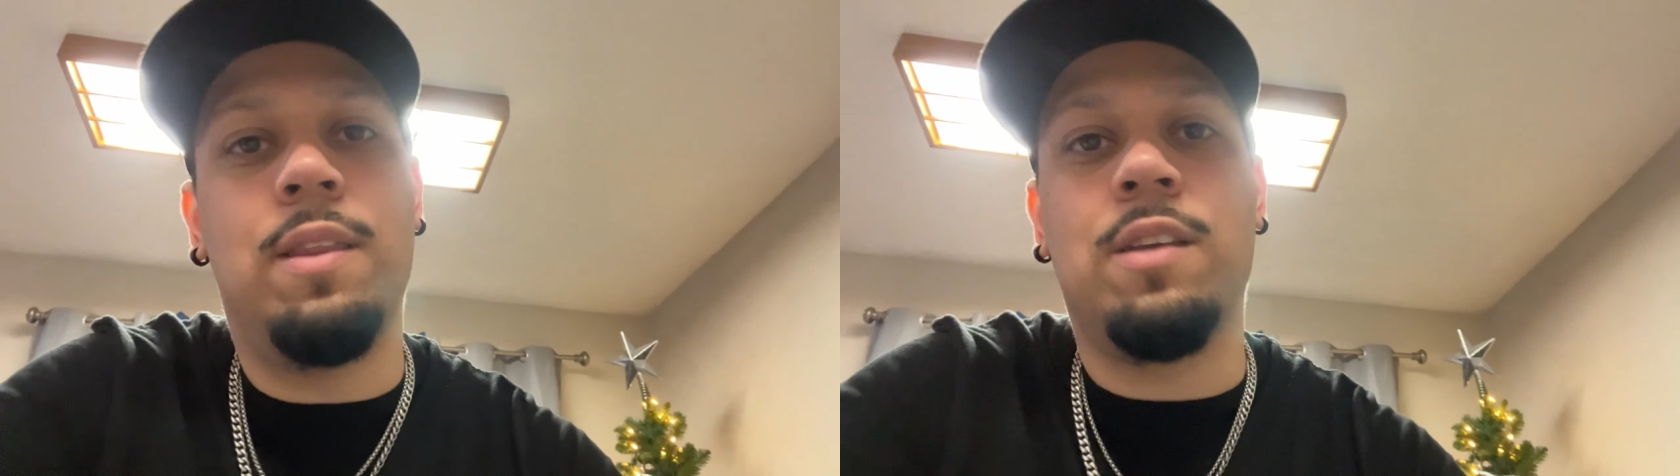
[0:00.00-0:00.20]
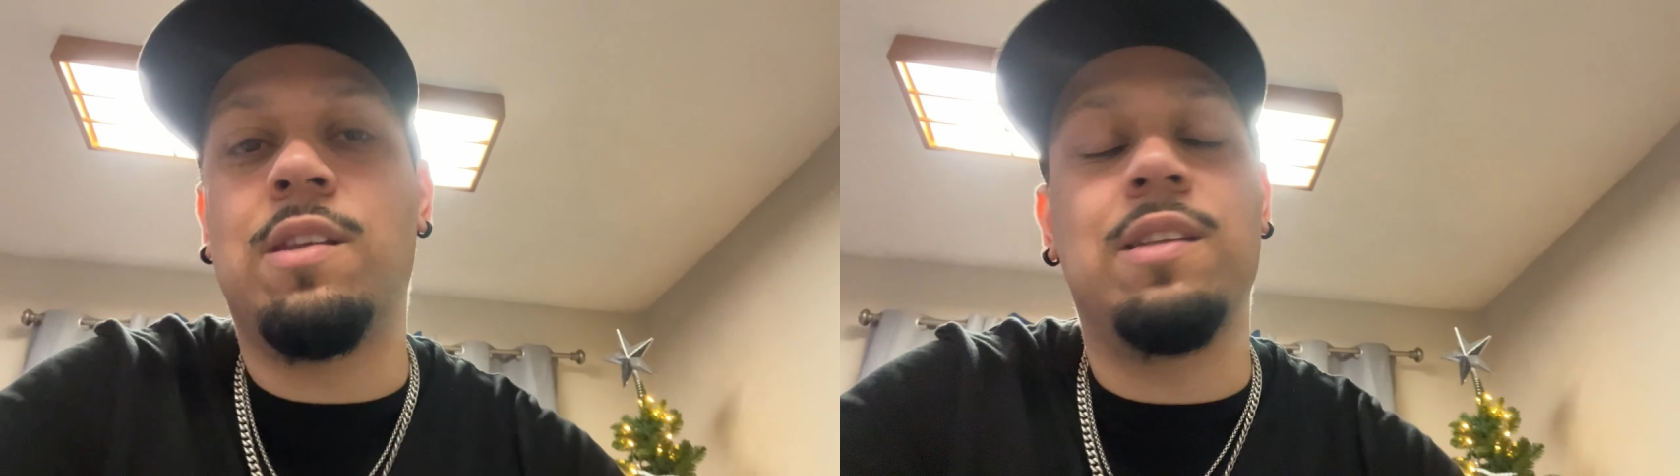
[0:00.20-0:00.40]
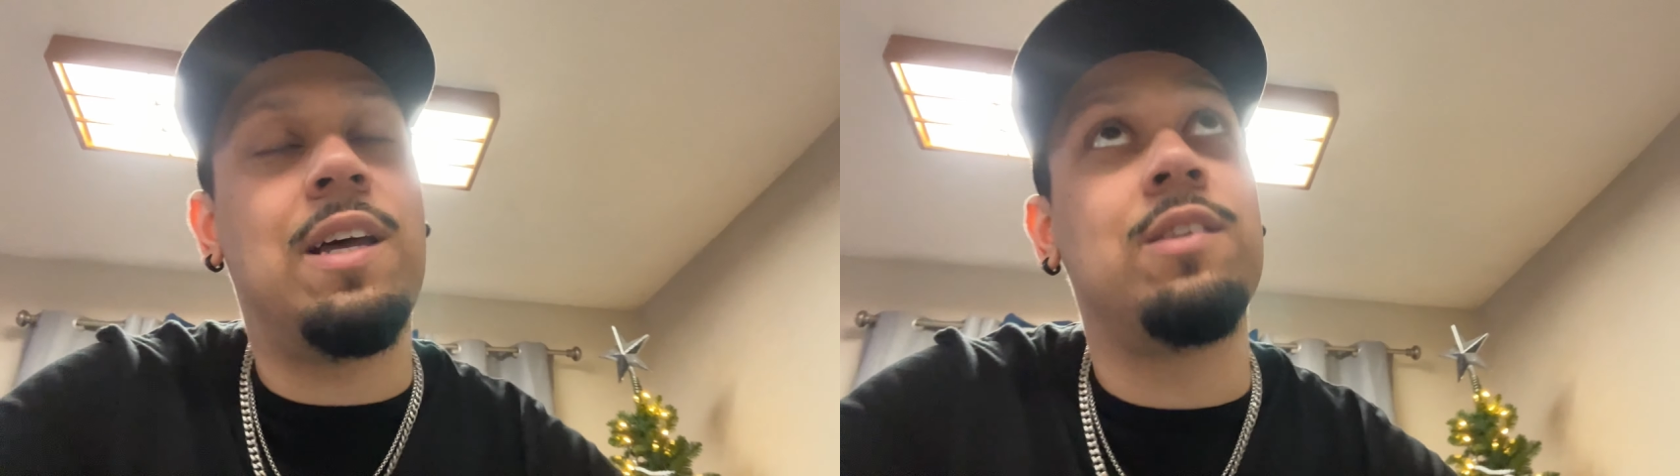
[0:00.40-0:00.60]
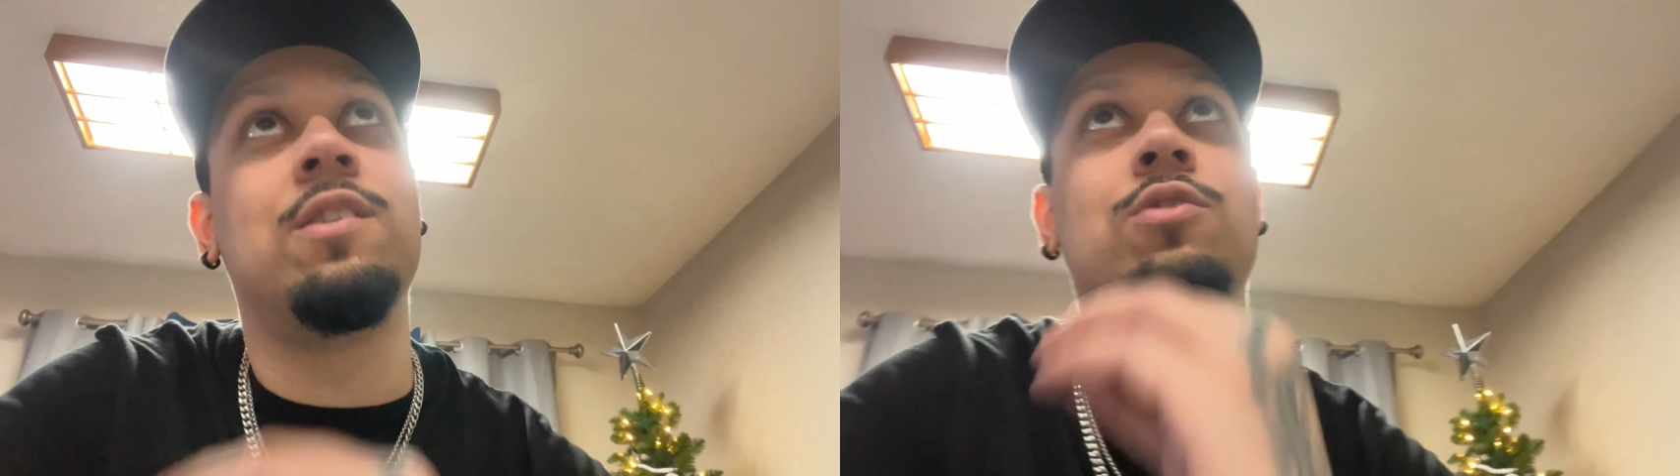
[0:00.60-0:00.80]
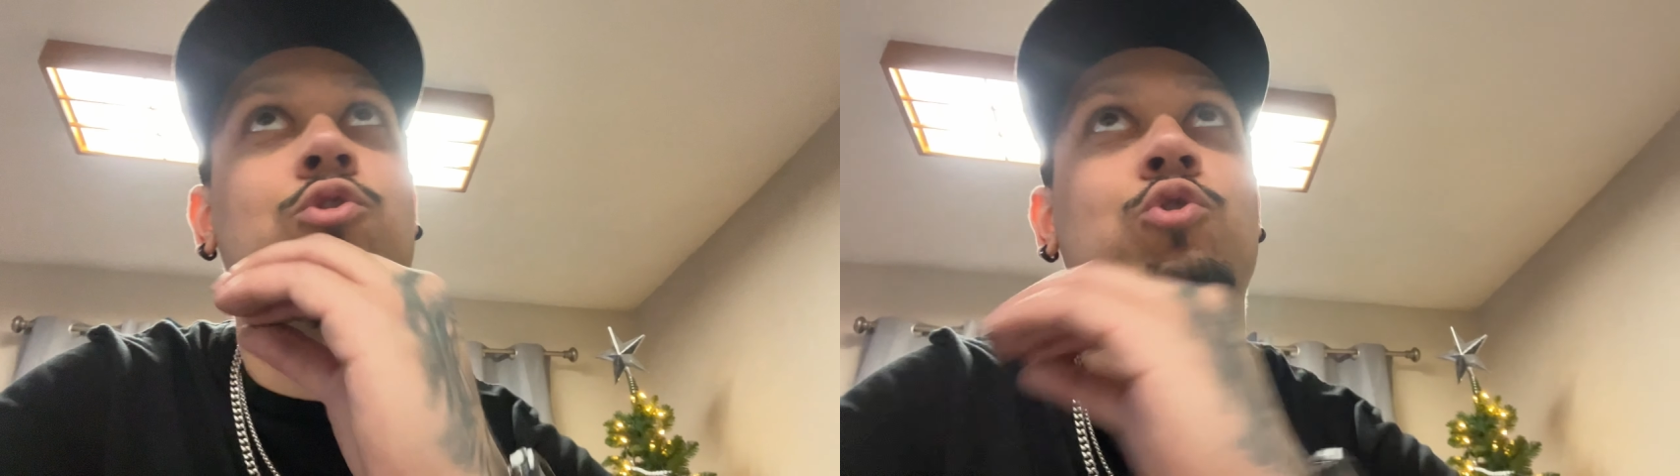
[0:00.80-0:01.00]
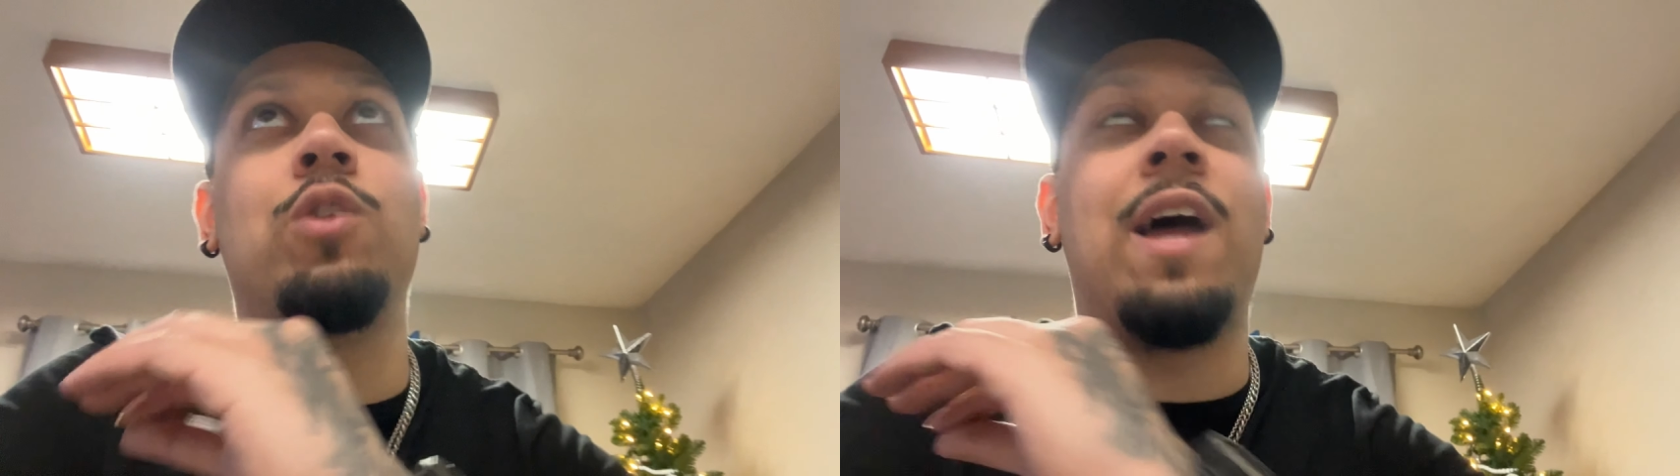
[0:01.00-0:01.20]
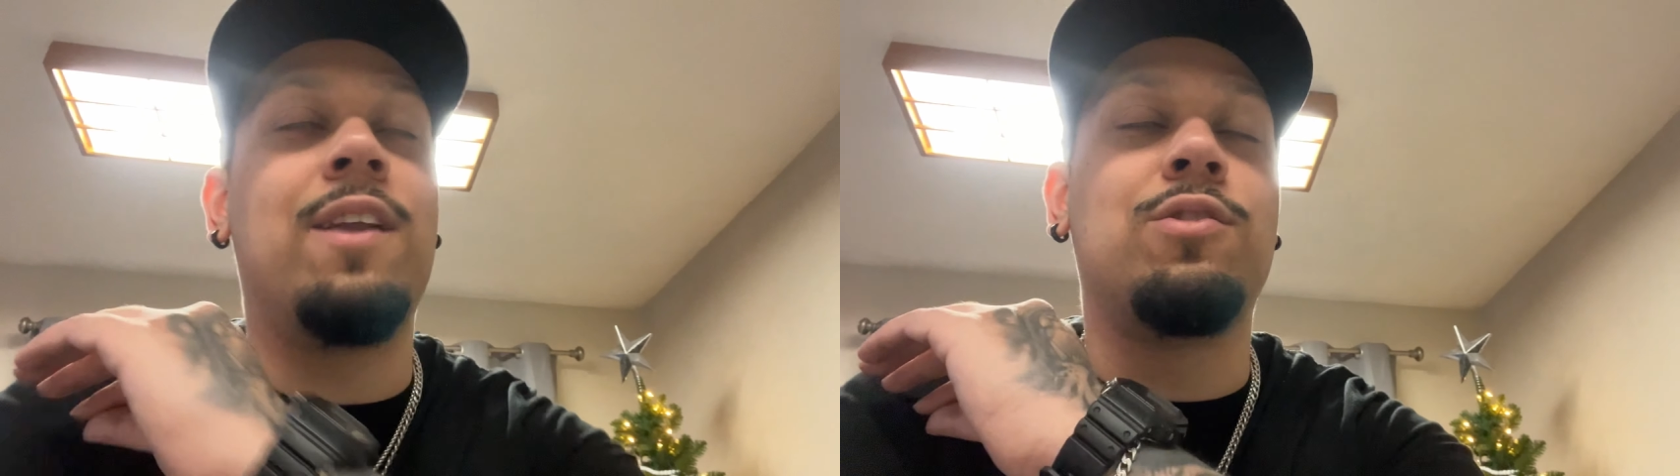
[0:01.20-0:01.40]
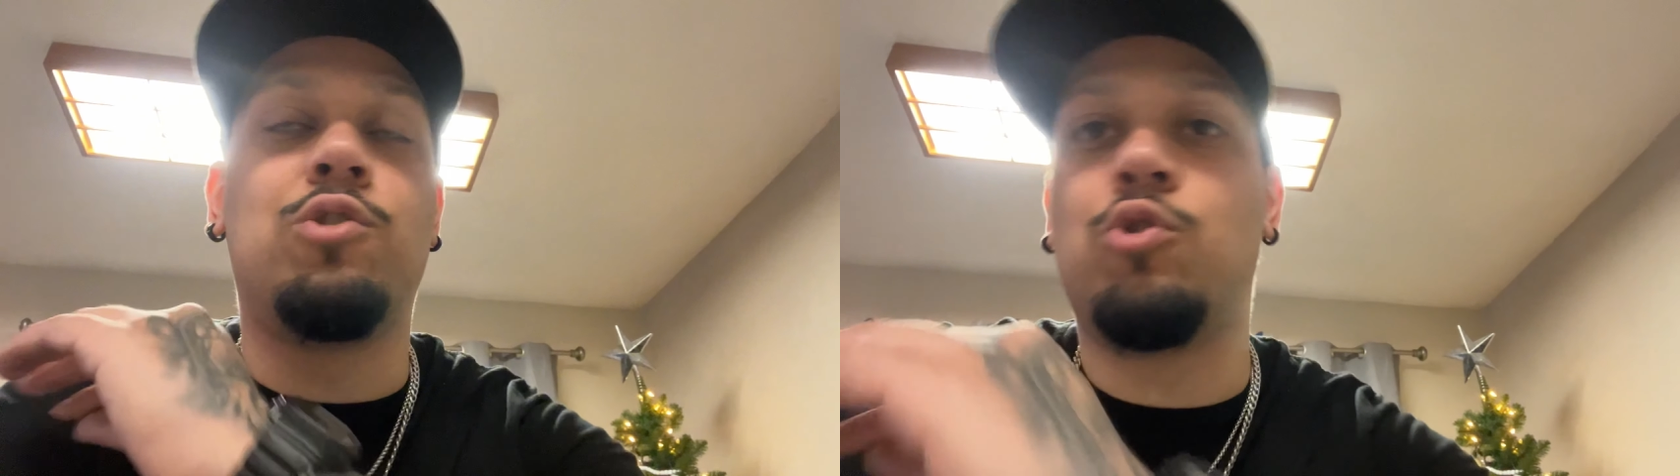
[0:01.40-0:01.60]
That
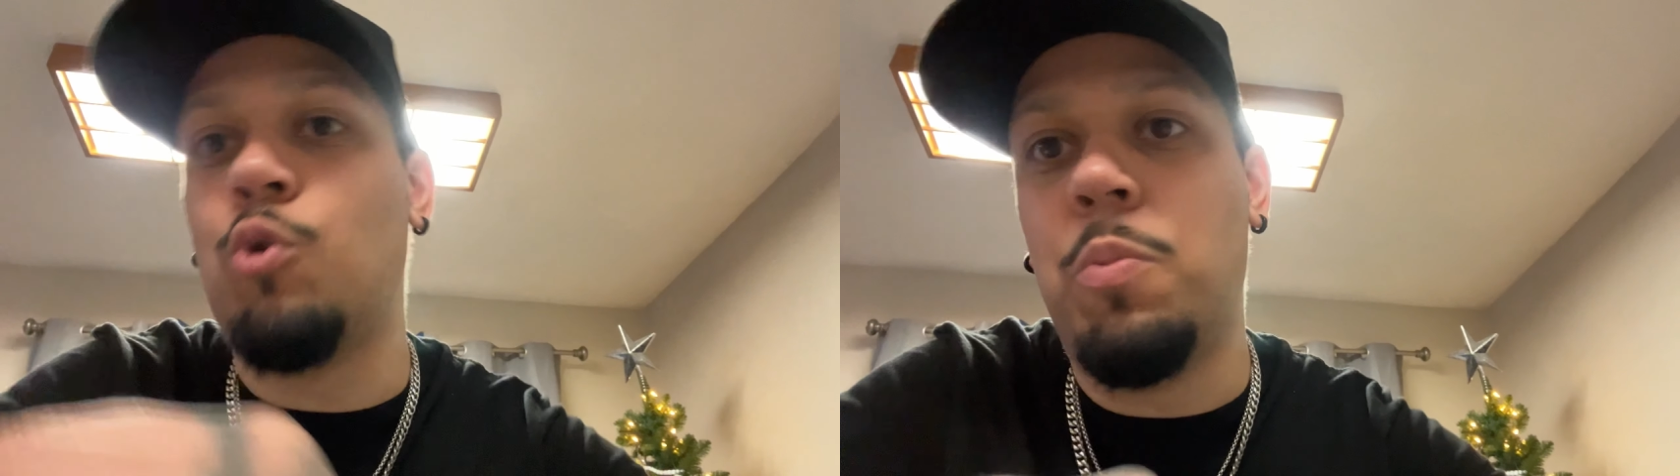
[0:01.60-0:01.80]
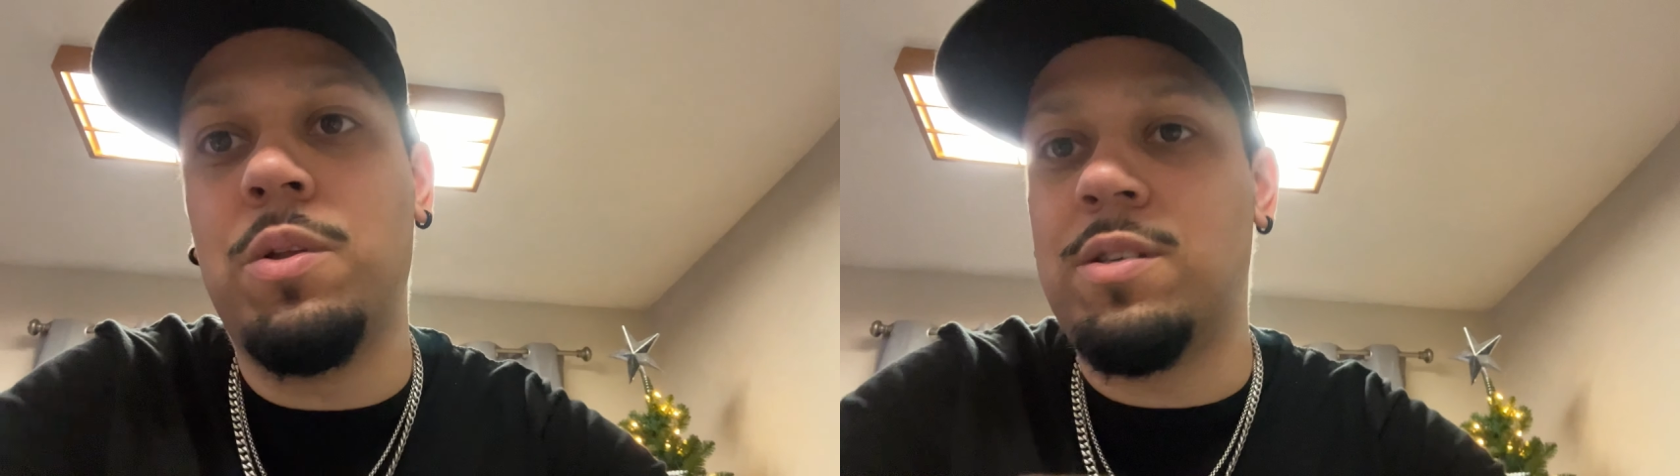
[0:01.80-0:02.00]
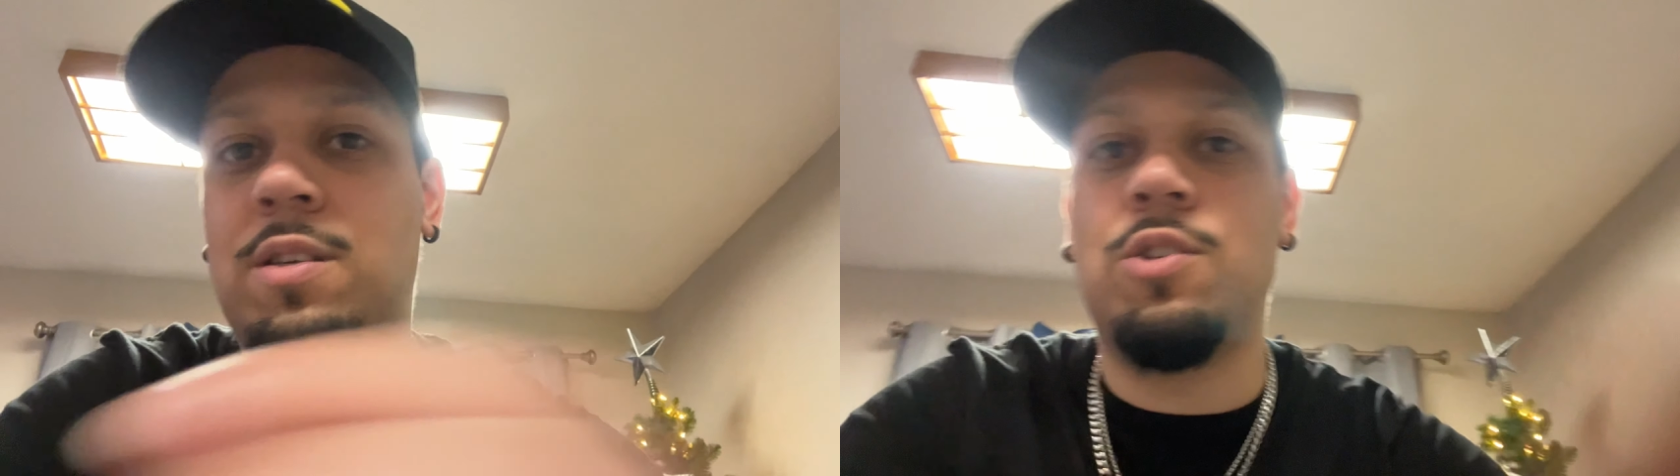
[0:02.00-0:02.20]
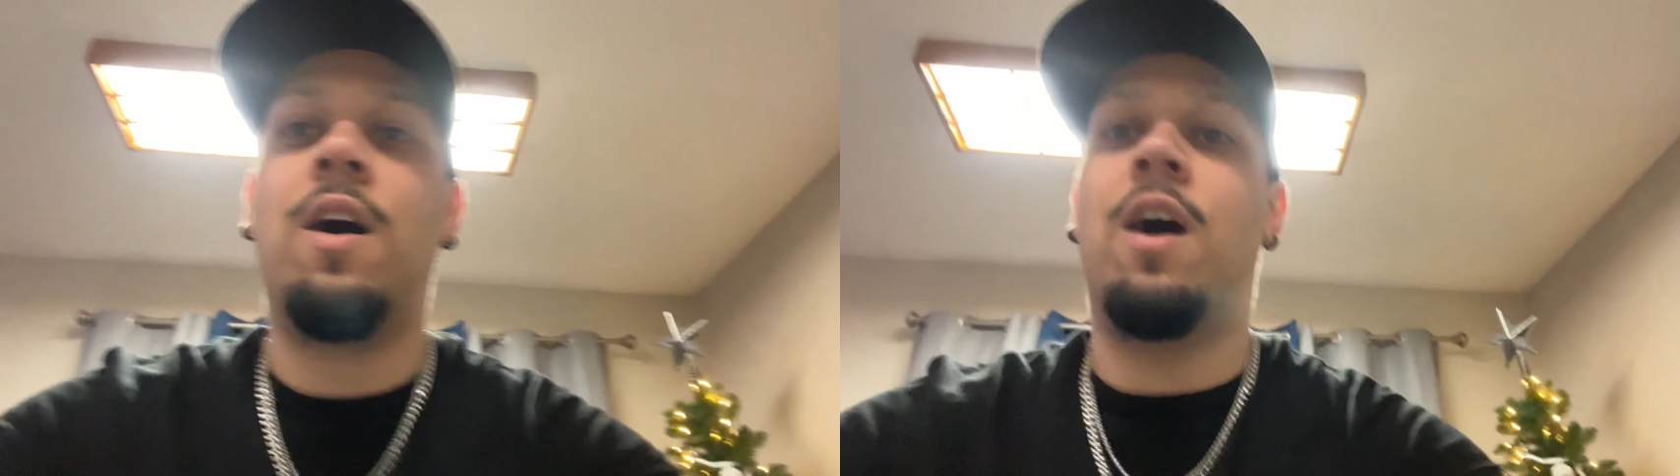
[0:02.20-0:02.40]
is a stupid decision.